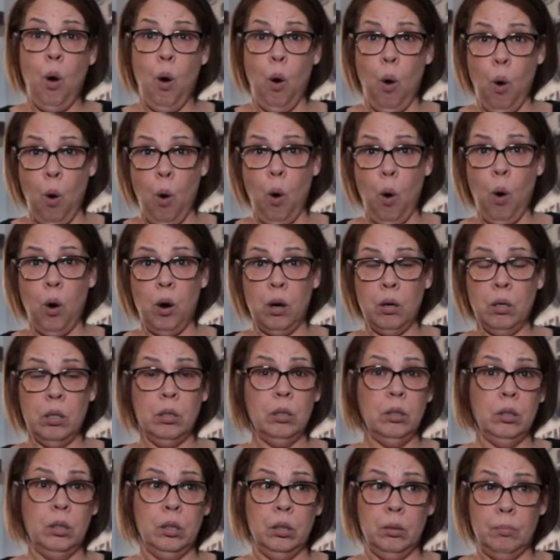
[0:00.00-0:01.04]
or
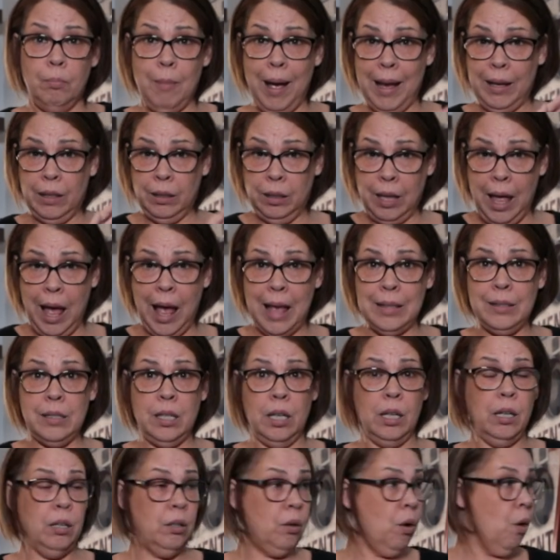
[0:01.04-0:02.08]
my
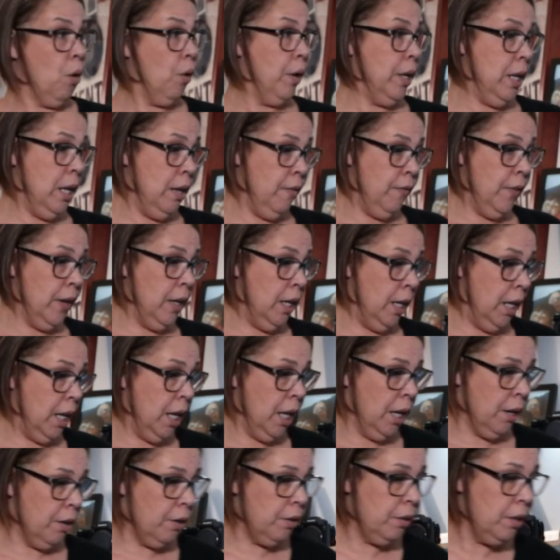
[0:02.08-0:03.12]
closet or even
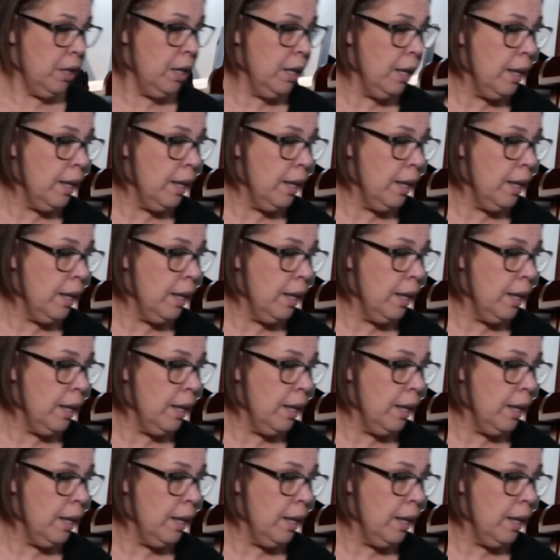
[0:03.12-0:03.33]
here,